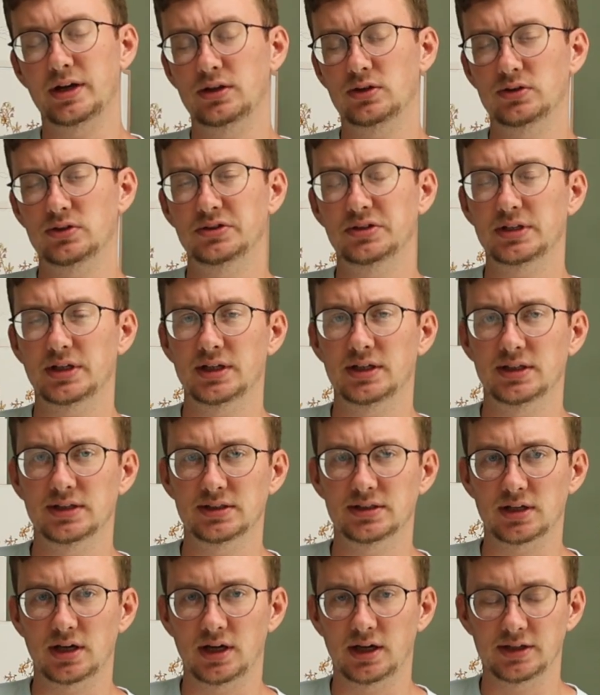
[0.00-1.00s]
I use
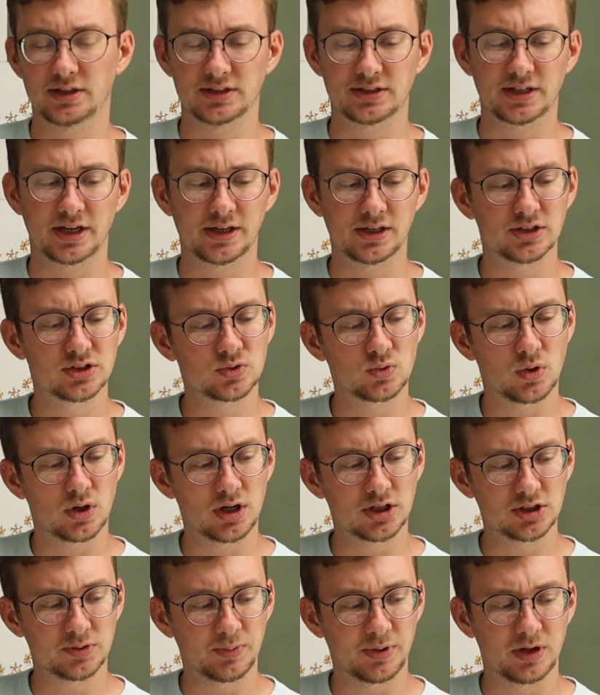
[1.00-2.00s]
is designer's
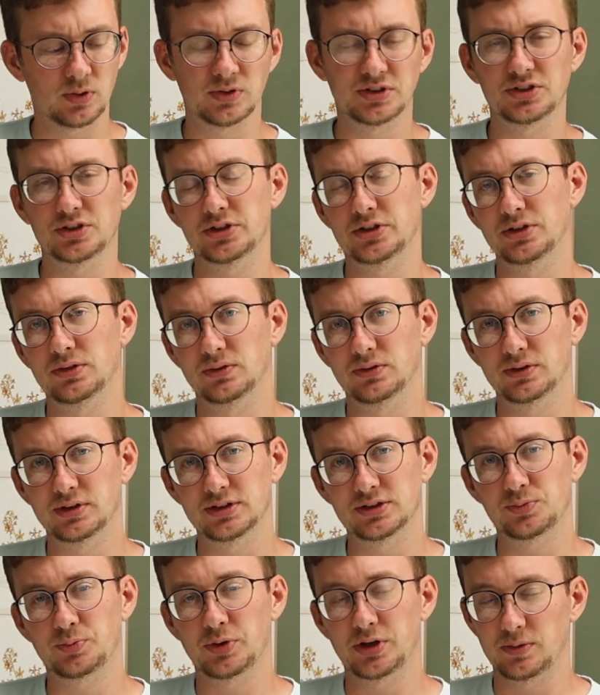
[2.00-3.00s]
gouache by Winsor & Newton
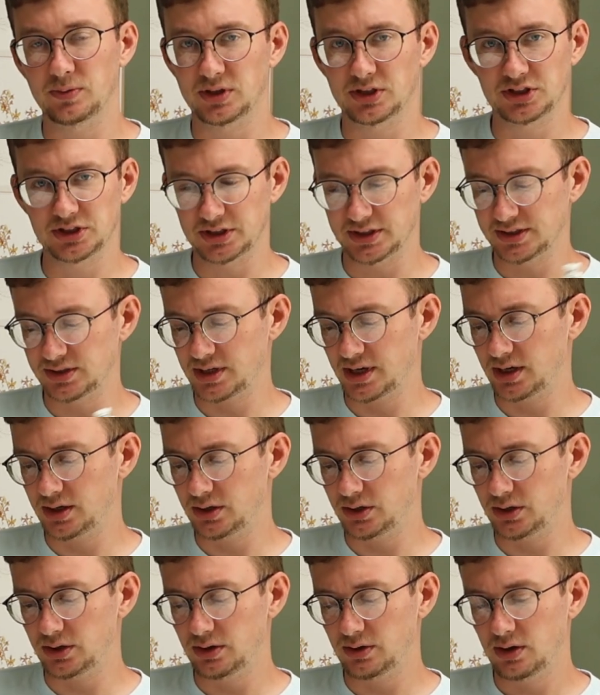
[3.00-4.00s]
is pretty much the
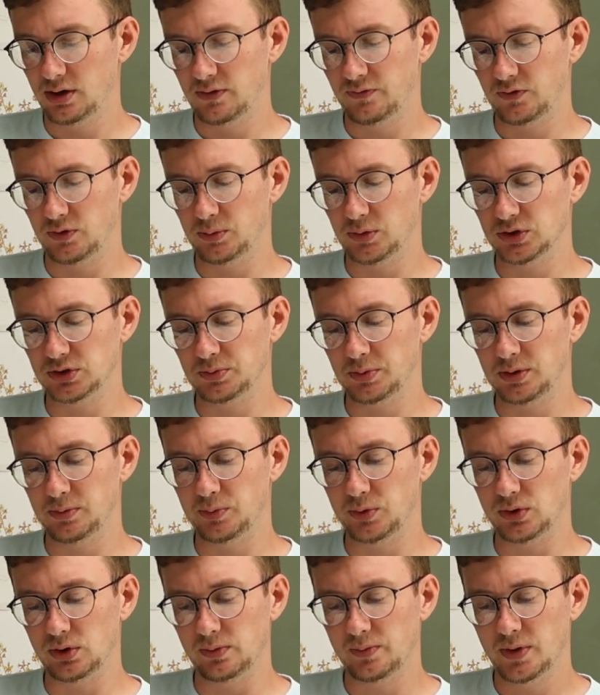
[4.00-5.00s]
standard for most
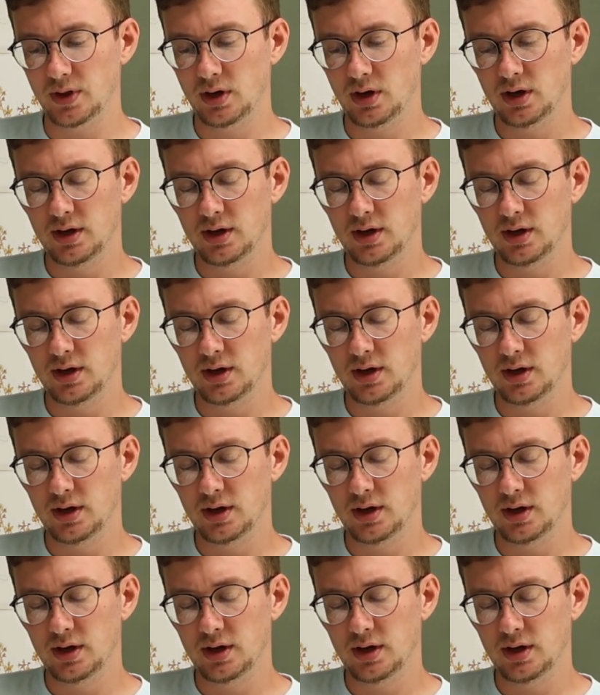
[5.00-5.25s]
people.